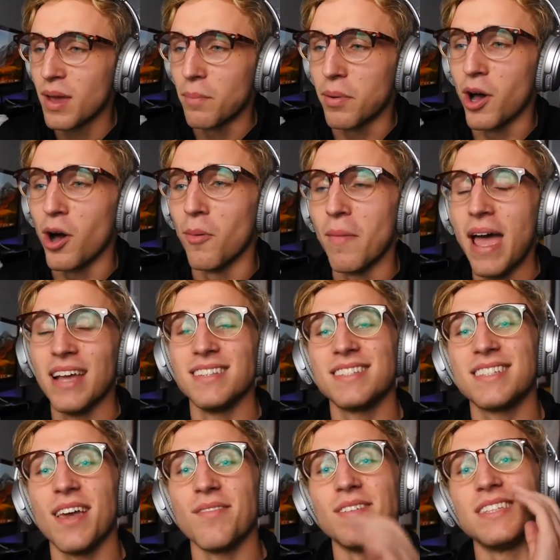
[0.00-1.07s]
Bro, Madden
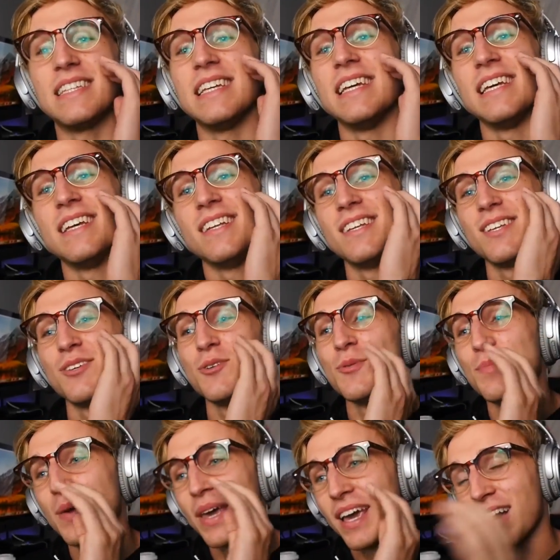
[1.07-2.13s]
17, you
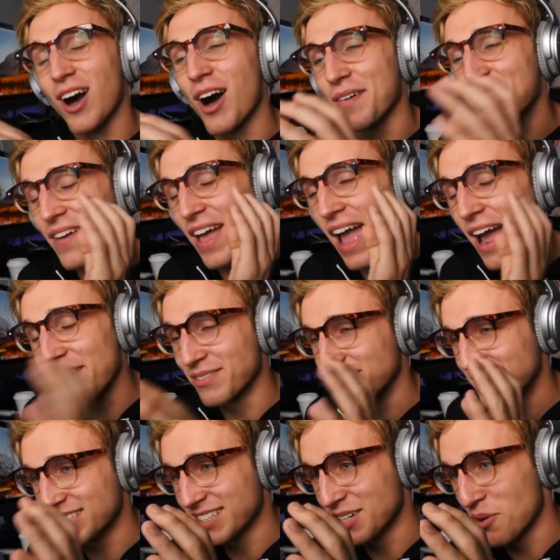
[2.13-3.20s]
pick off
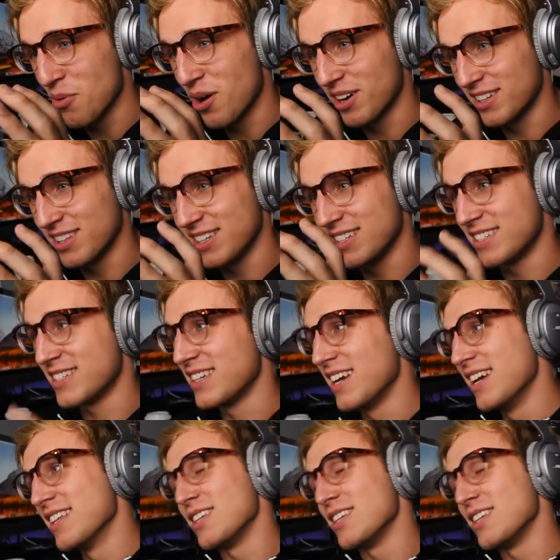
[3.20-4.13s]
every single one of these.